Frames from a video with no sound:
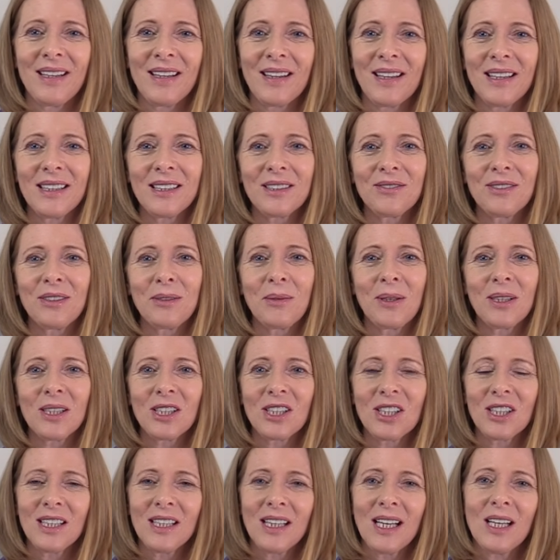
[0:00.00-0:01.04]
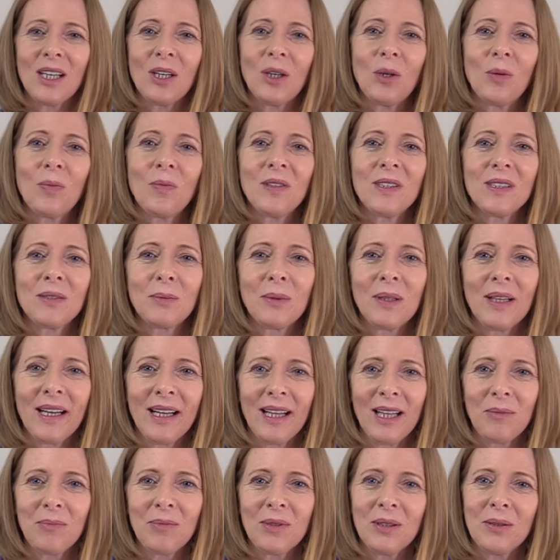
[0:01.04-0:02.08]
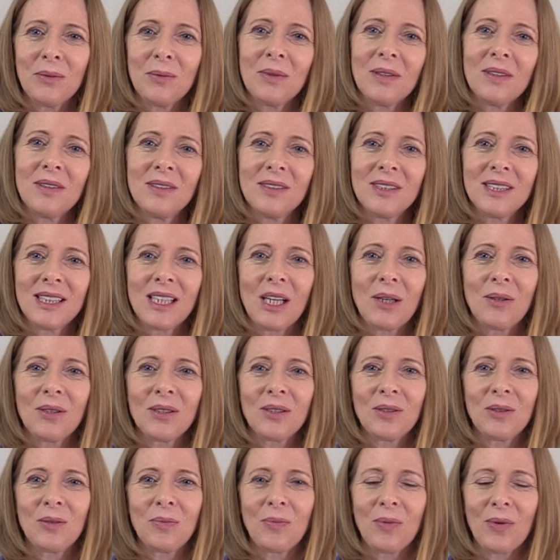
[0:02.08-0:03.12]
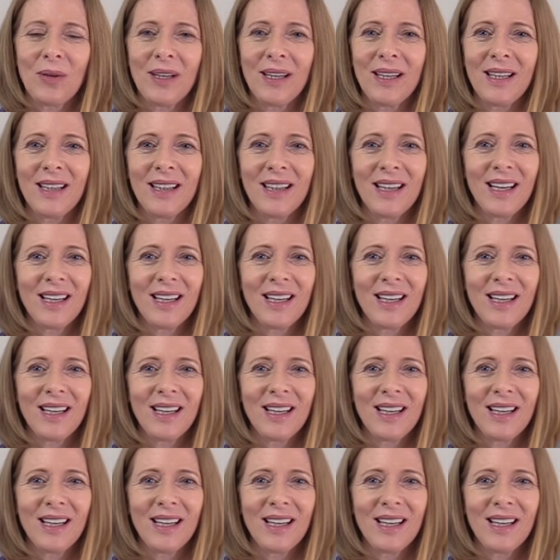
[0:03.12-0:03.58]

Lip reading: Thanks for watching. I hope this will help you with your sourdough bread,